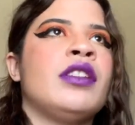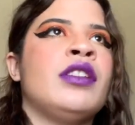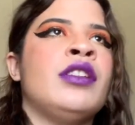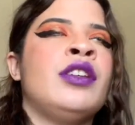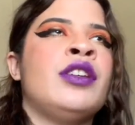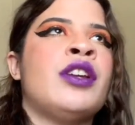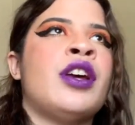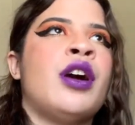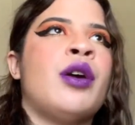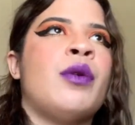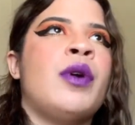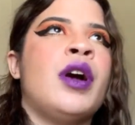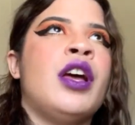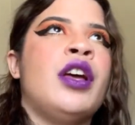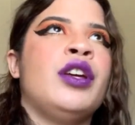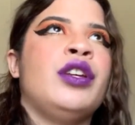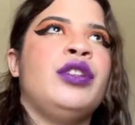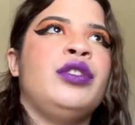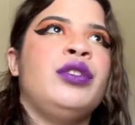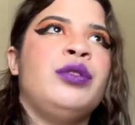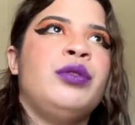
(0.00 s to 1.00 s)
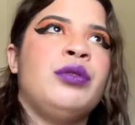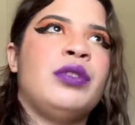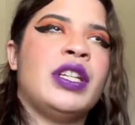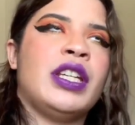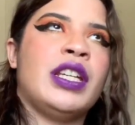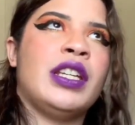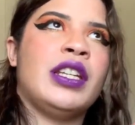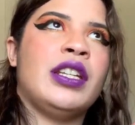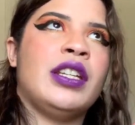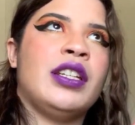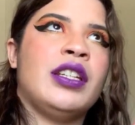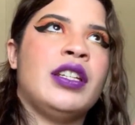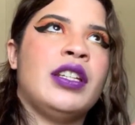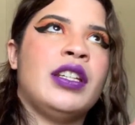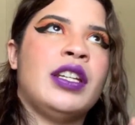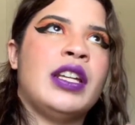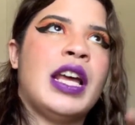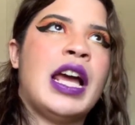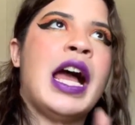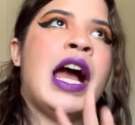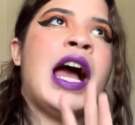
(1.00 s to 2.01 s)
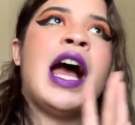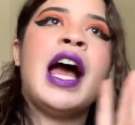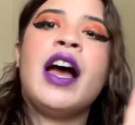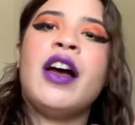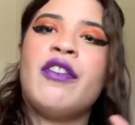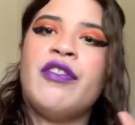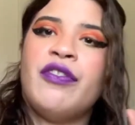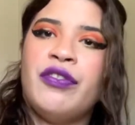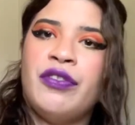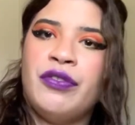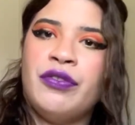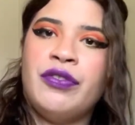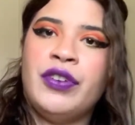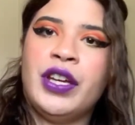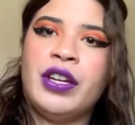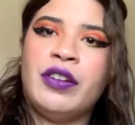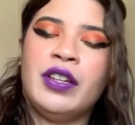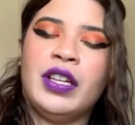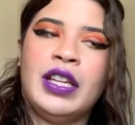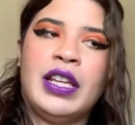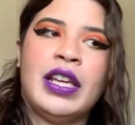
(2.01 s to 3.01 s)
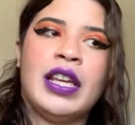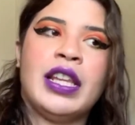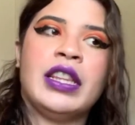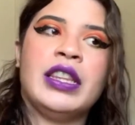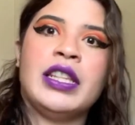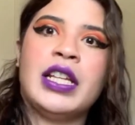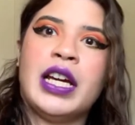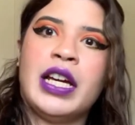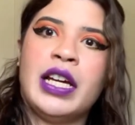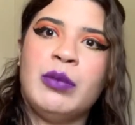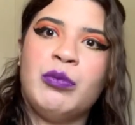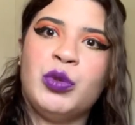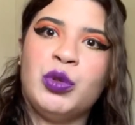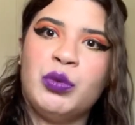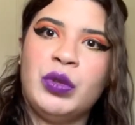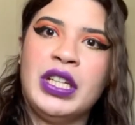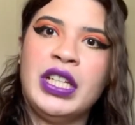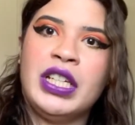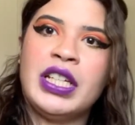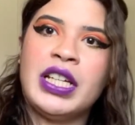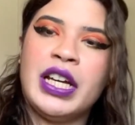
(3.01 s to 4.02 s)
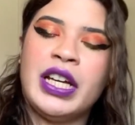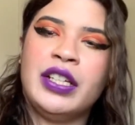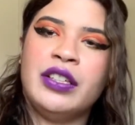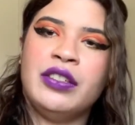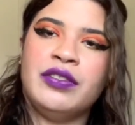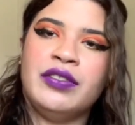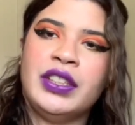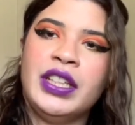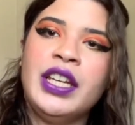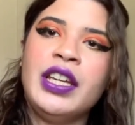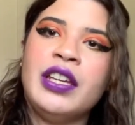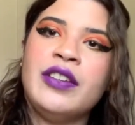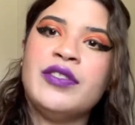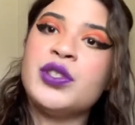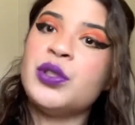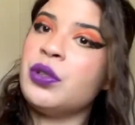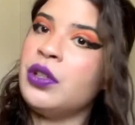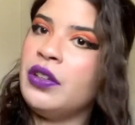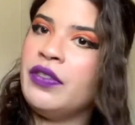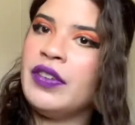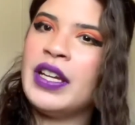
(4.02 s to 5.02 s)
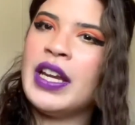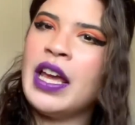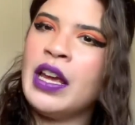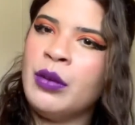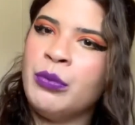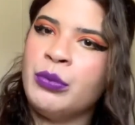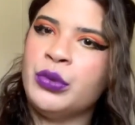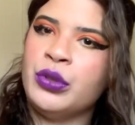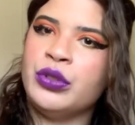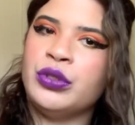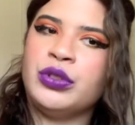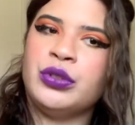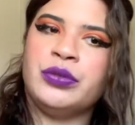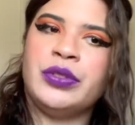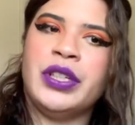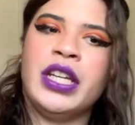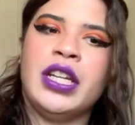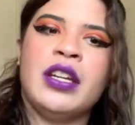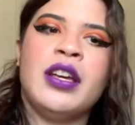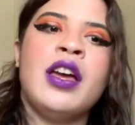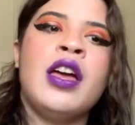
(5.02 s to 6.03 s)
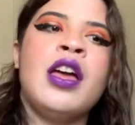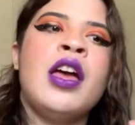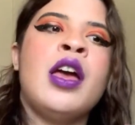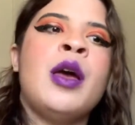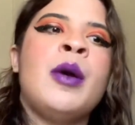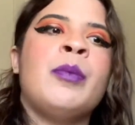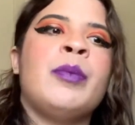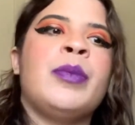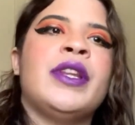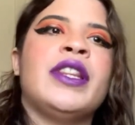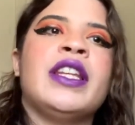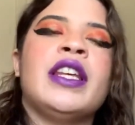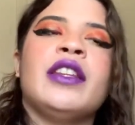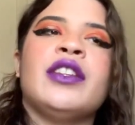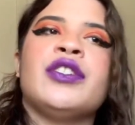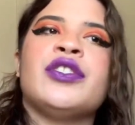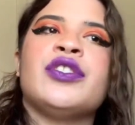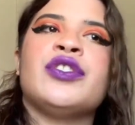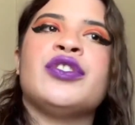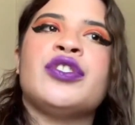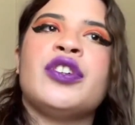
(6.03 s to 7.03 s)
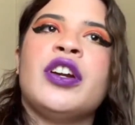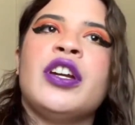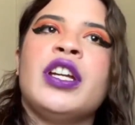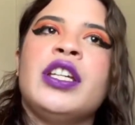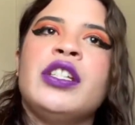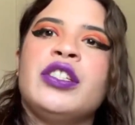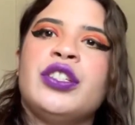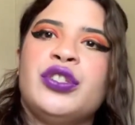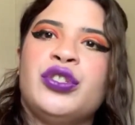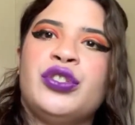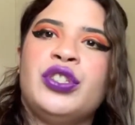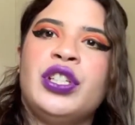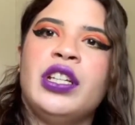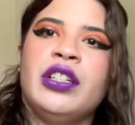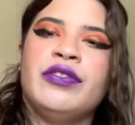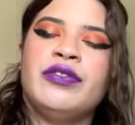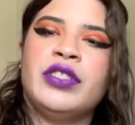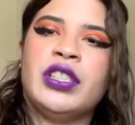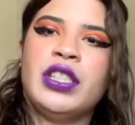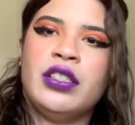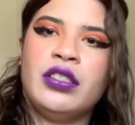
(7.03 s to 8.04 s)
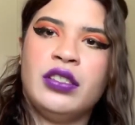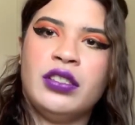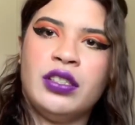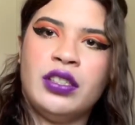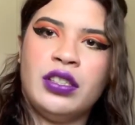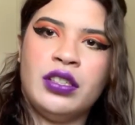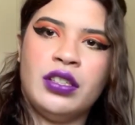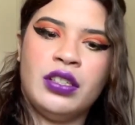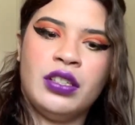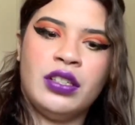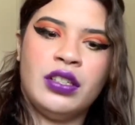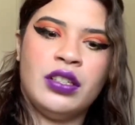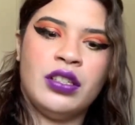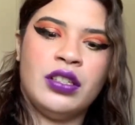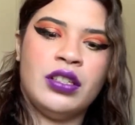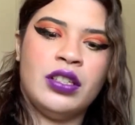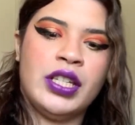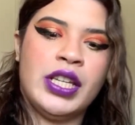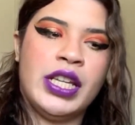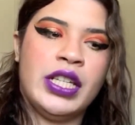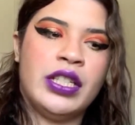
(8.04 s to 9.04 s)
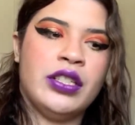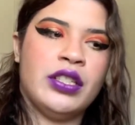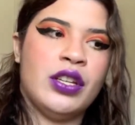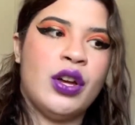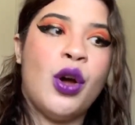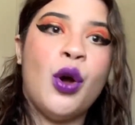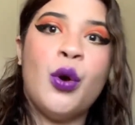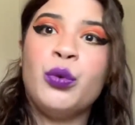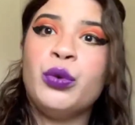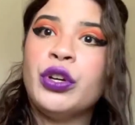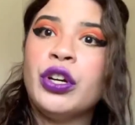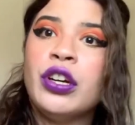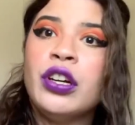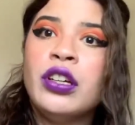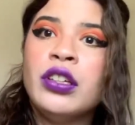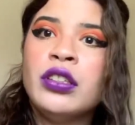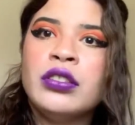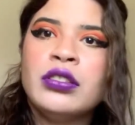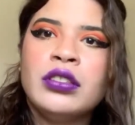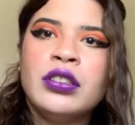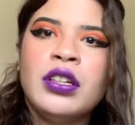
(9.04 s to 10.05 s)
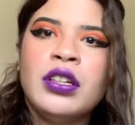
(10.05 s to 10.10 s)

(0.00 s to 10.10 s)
you know, you can have very like lime green kind of leaves or even emerald green, but then they're starting to shift into ochre,